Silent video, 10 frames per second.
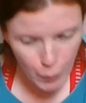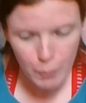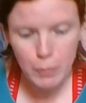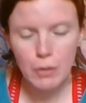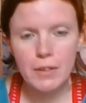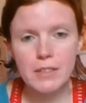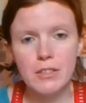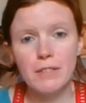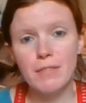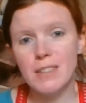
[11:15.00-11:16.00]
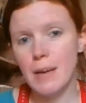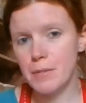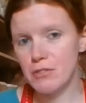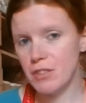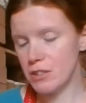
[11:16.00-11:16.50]
blow this just for the
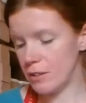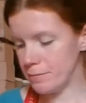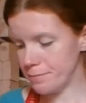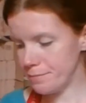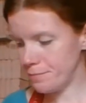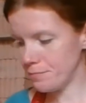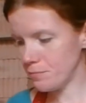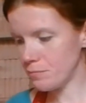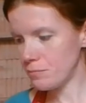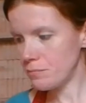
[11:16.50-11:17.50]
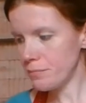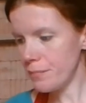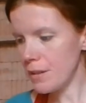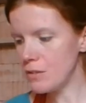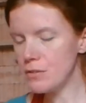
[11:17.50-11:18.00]
demonstration.
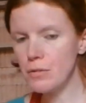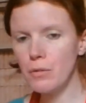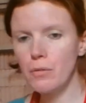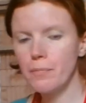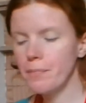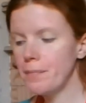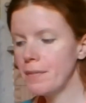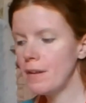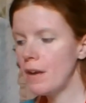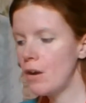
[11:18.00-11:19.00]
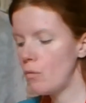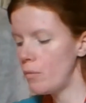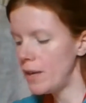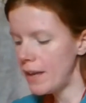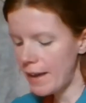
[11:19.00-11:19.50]
So
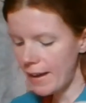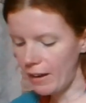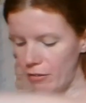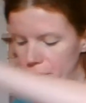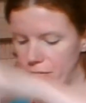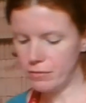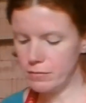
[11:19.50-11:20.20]
we have